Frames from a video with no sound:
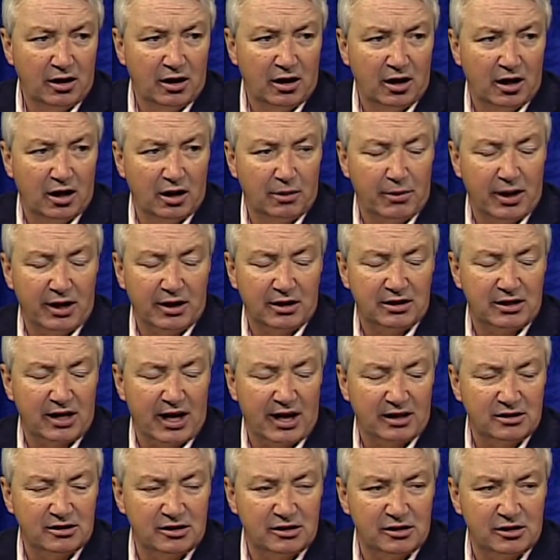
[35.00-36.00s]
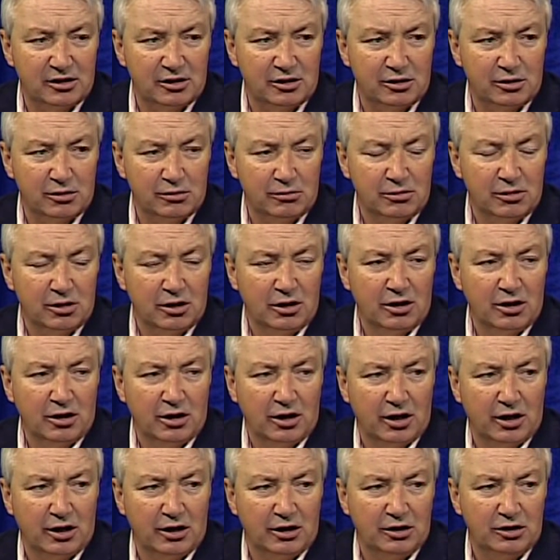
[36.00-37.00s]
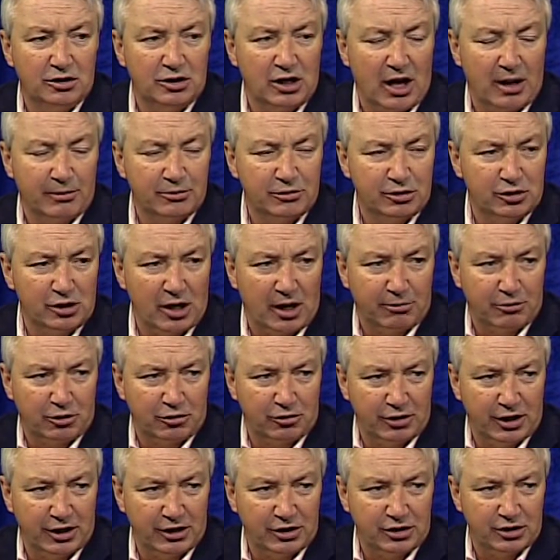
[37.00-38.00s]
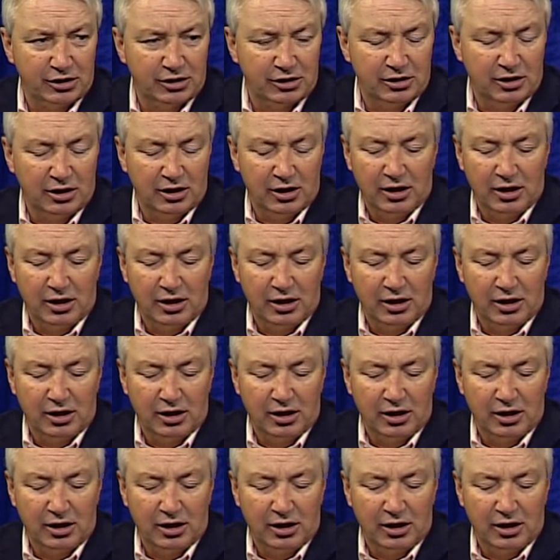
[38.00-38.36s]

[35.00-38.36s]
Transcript: uh, by the Tax Institute in jobs and job creation.